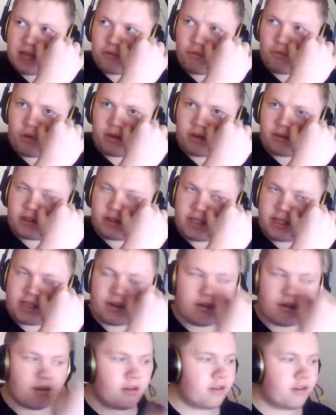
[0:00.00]
thing
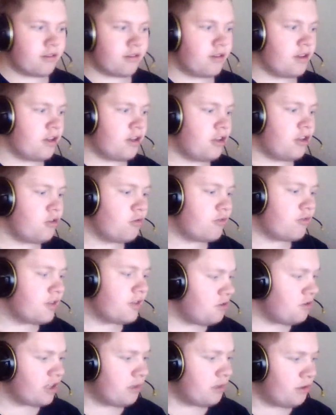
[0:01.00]
on. You said
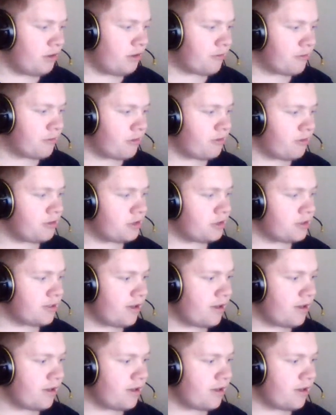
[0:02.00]
using the build servers.